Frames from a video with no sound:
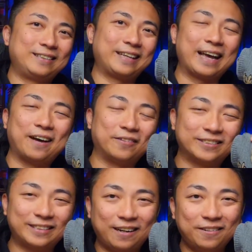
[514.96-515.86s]
Take care of
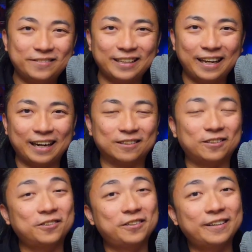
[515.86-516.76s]
yourselves, and I'll
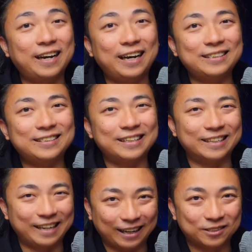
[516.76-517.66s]
talk to you guys
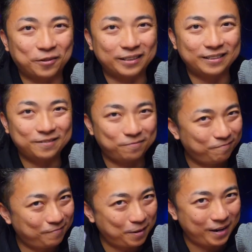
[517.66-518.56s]
in the next one.
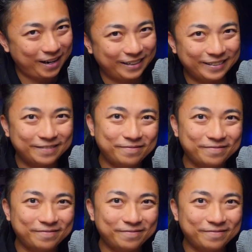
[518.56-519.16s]
Bye bye.